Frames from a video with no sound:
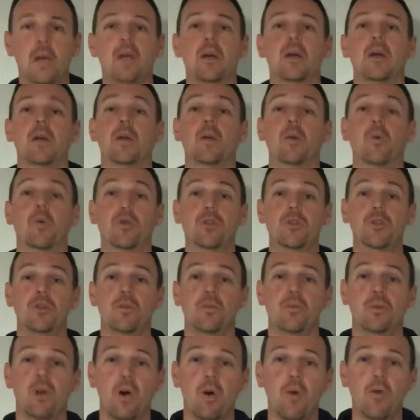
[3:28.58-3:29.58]
And then once you
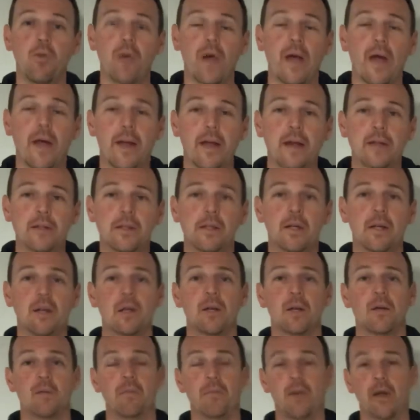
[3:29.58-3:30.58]
know that,
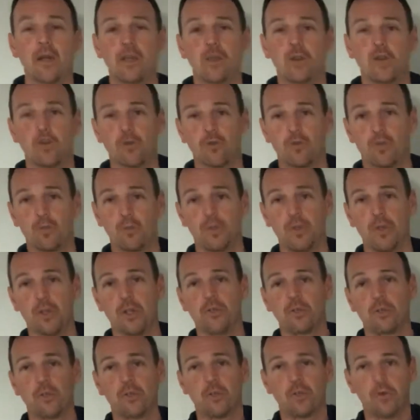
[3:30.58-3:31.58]
make your
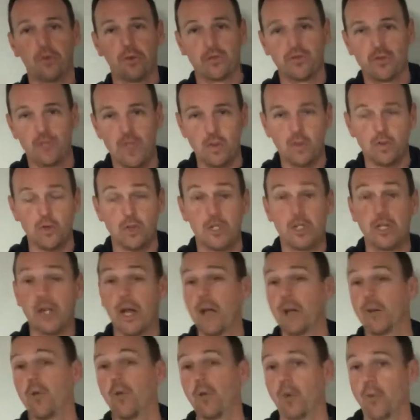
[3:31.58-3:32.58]
splits with your receivers
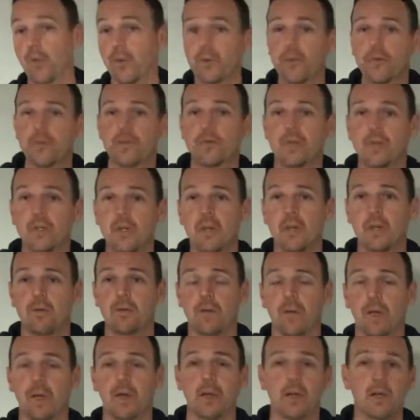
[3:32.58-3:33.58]
ginormous,
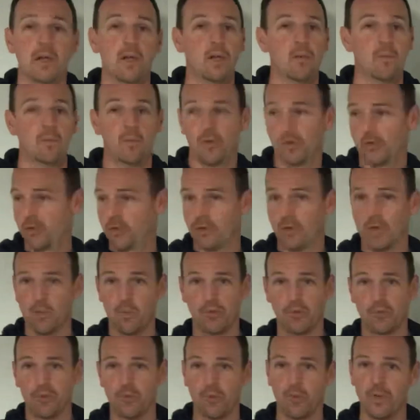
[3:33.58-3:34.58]
okay? Put your
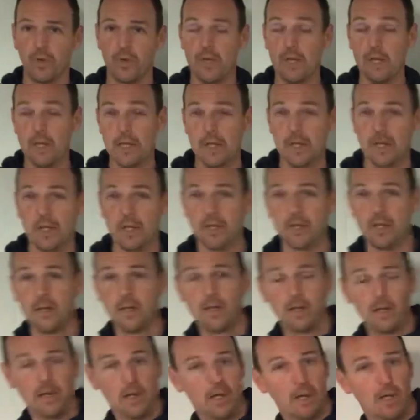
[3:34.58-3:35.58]
number 3 in
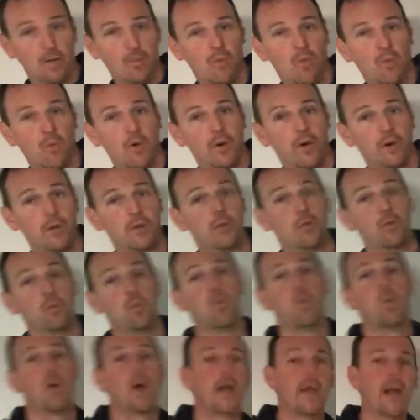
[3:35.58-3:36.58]
and number 1 and 2
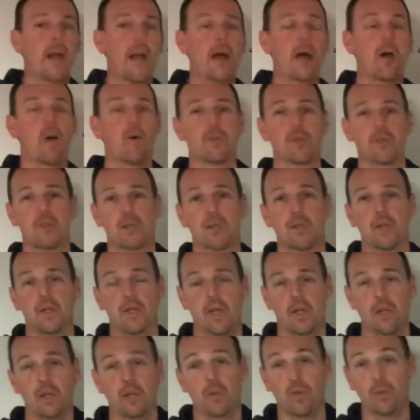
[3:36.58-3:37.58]
way out,
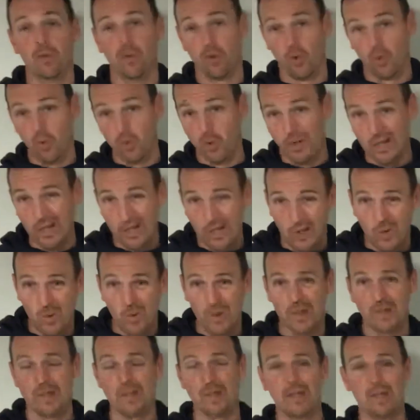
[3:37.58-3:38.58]
and you'll know really
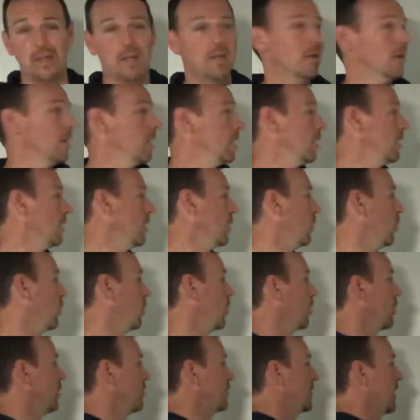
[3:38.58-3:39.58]
quickly,
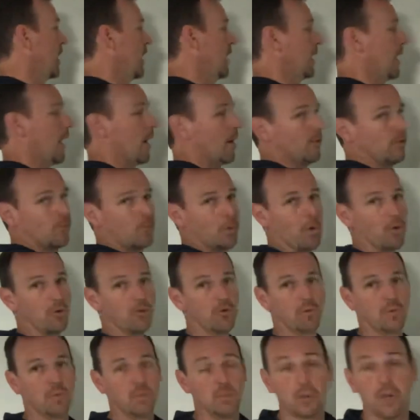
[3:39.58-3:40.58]
where's that guy
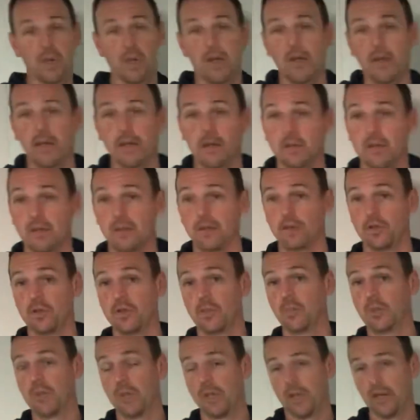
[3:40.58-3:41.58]
supposed to be playing? Is
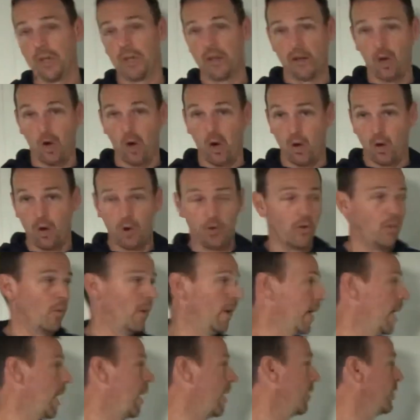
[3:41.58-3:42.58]
he playing all the
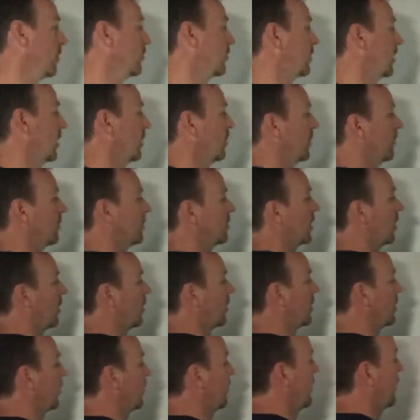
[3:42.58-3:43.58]
way out? Here's kind of what I'm
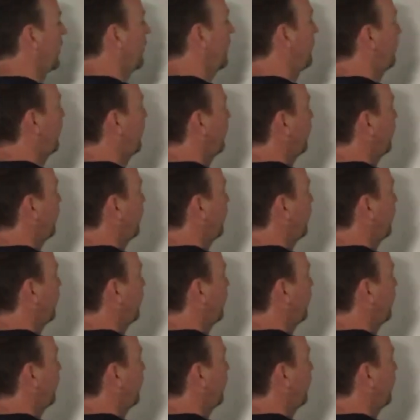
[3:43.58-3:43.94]
talking about.